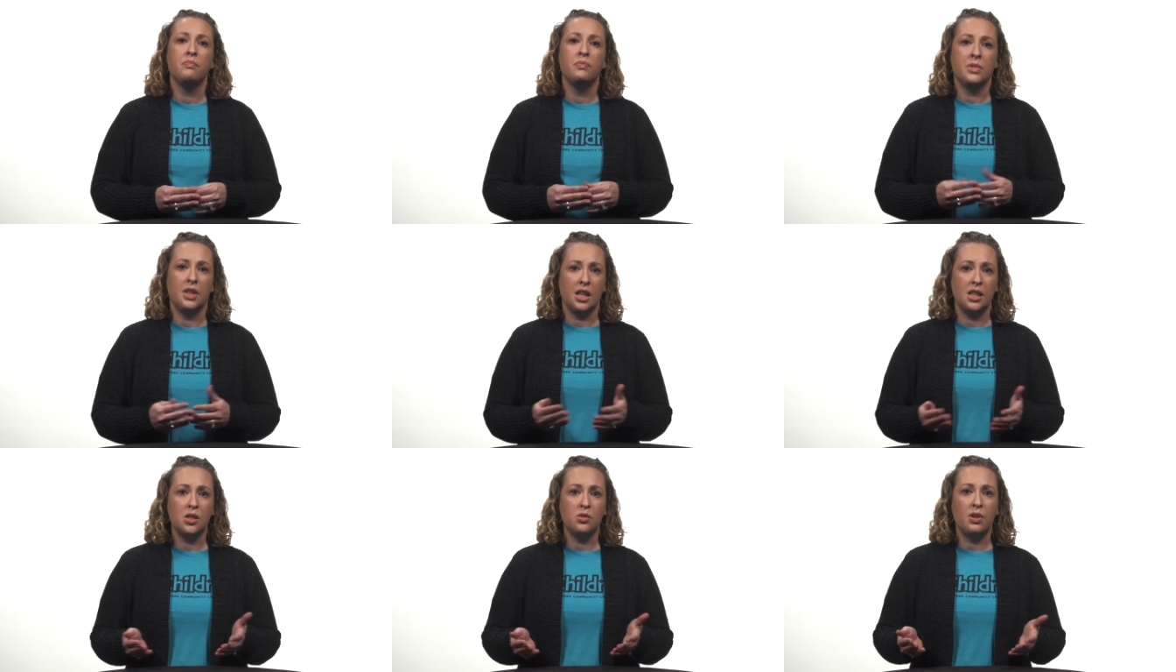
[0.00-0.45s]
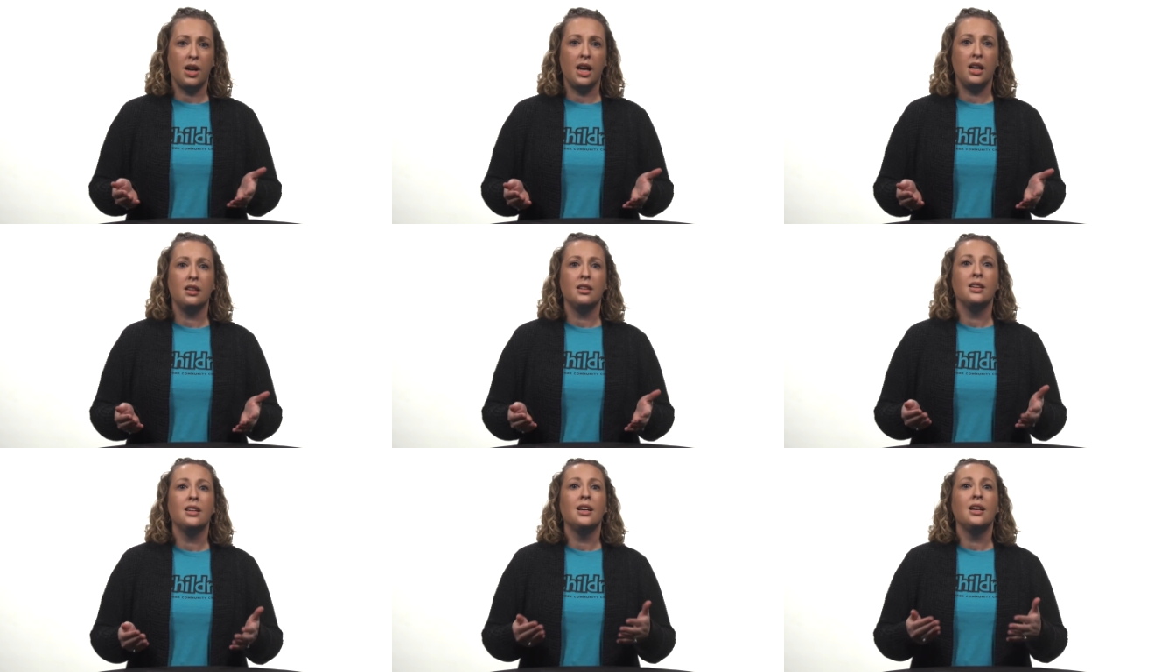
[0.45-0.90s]
That's
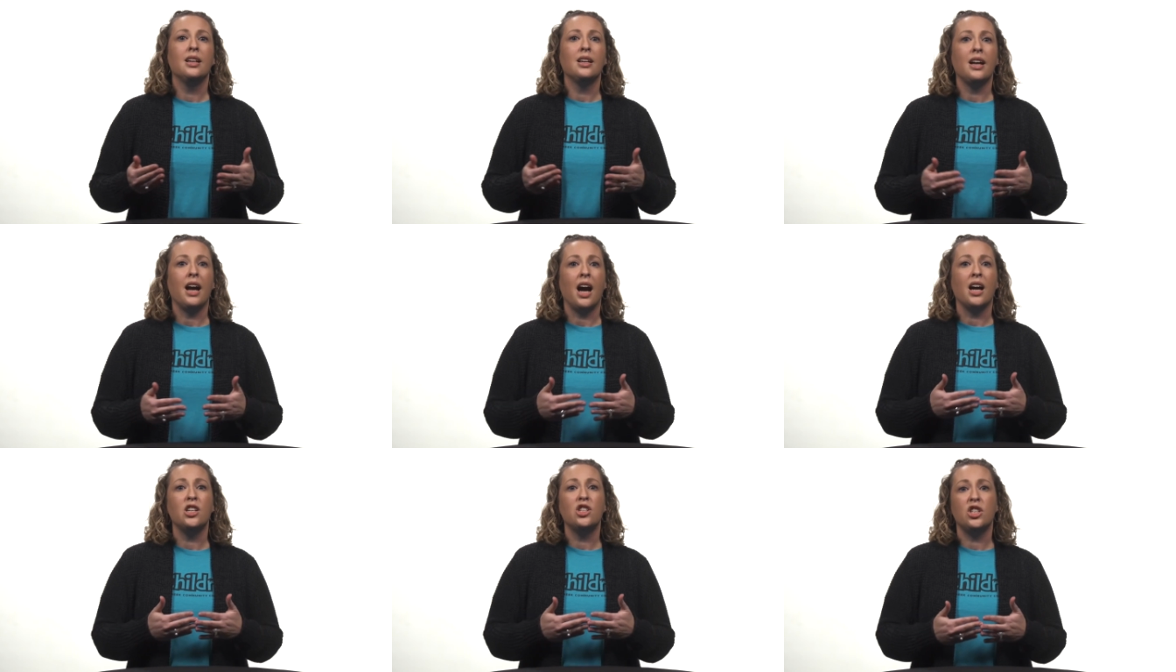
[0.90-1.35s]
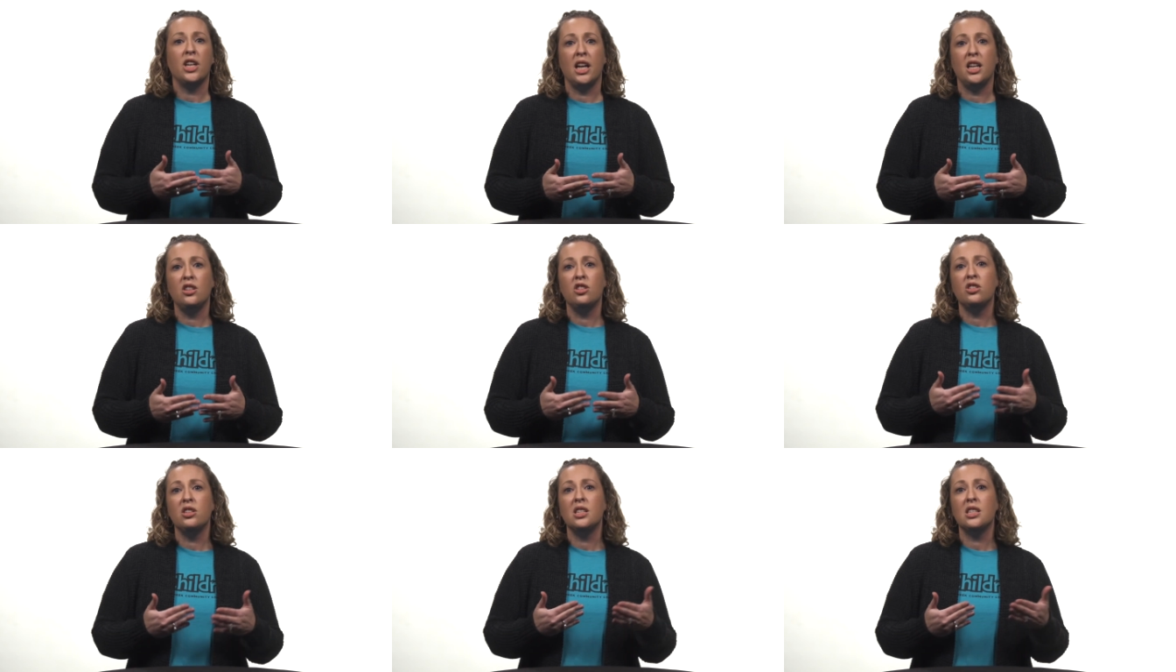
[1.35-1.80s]
right, God
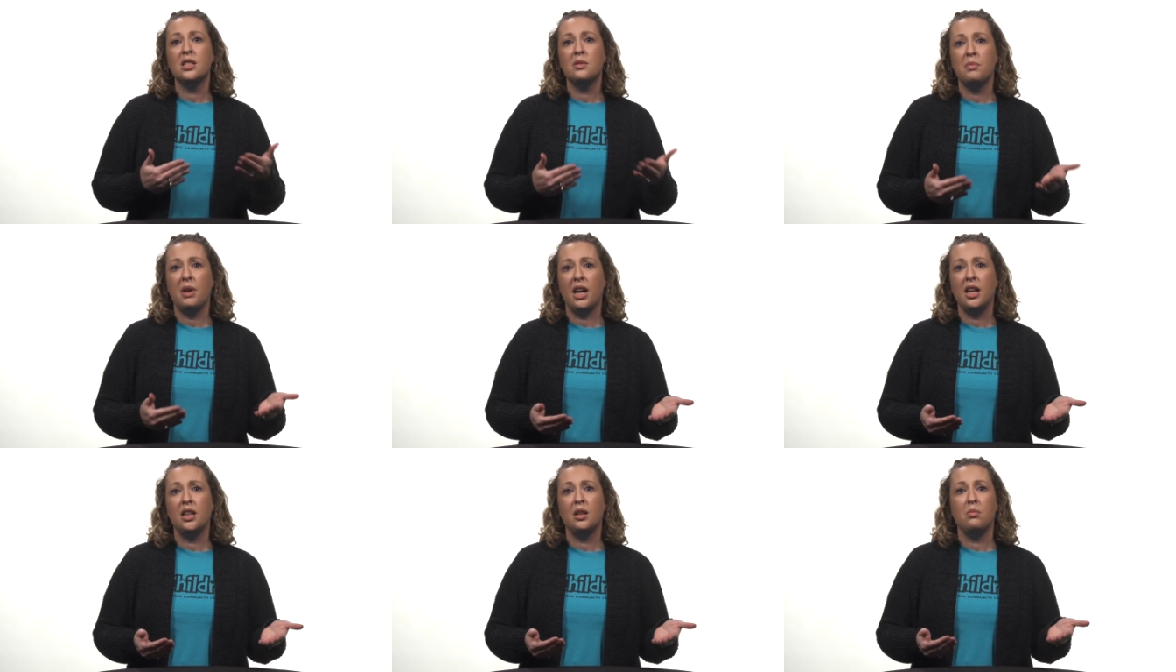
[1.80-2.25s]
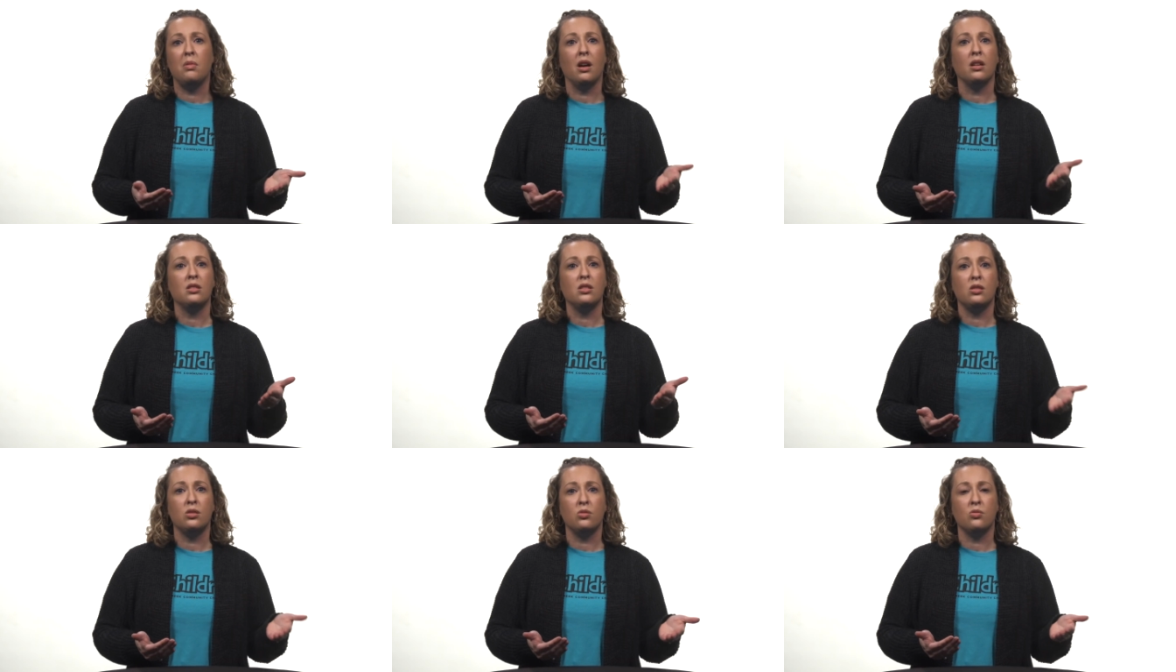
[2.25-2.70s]
changed his mind
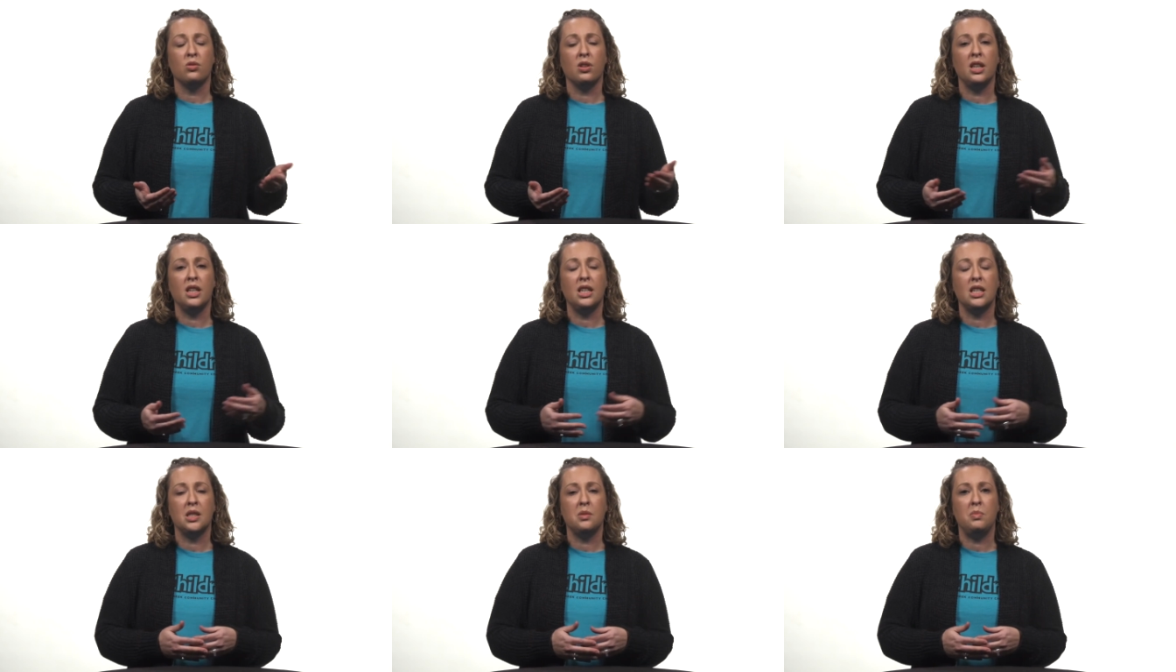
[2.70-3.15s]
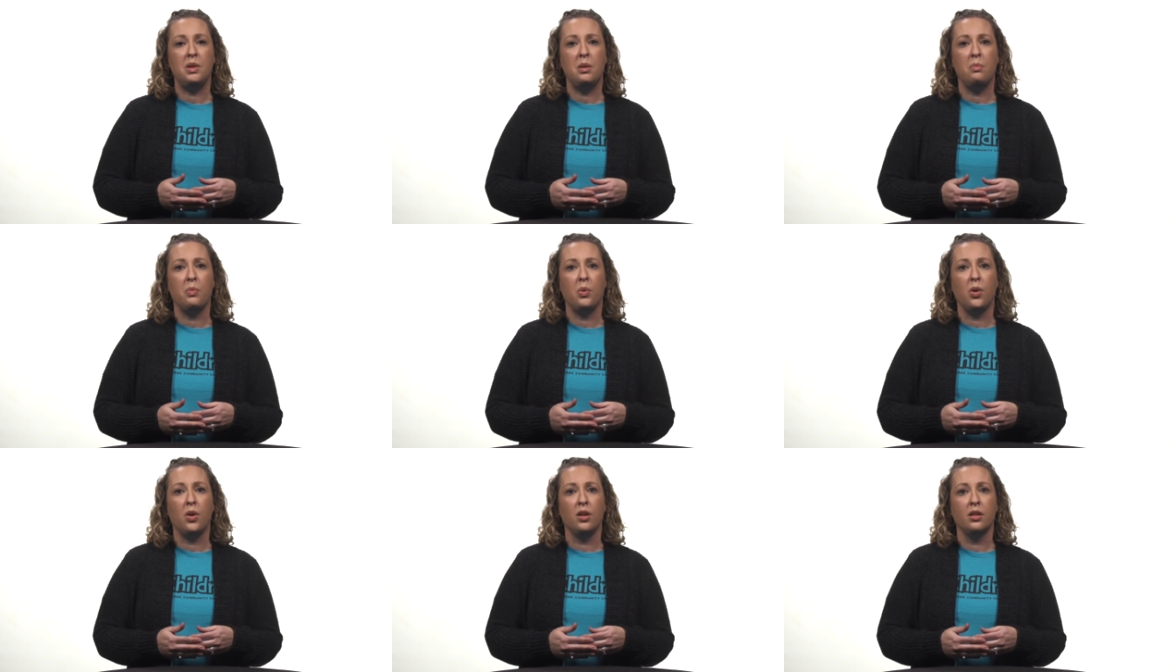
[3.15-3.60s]
about destroying his
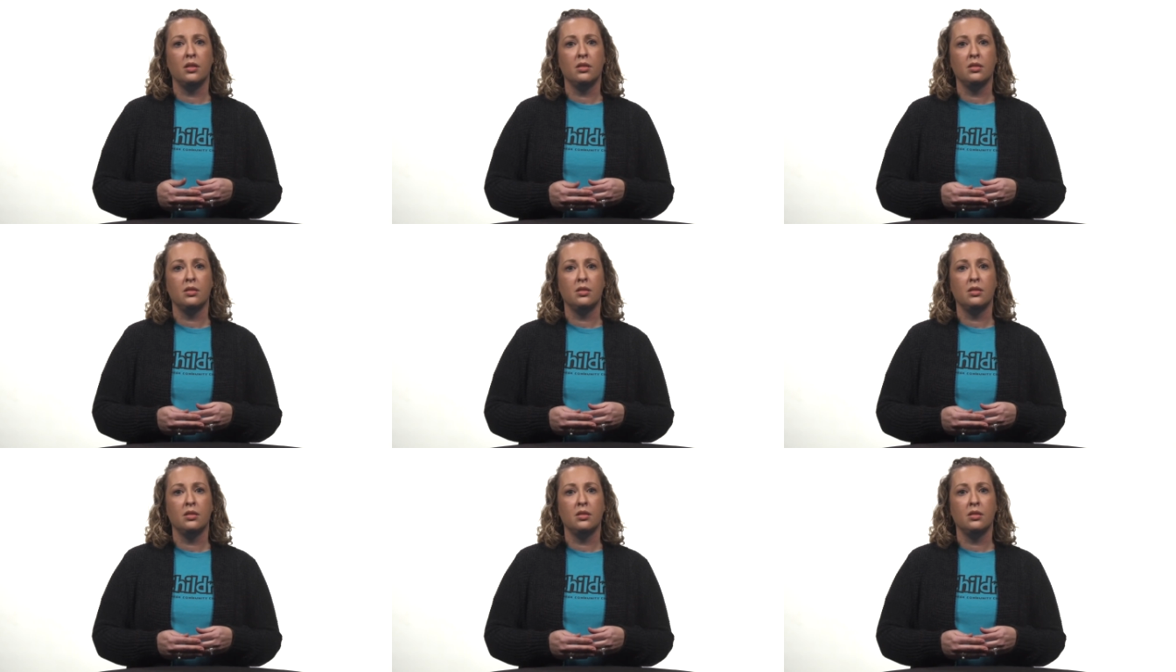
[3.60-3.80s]
people.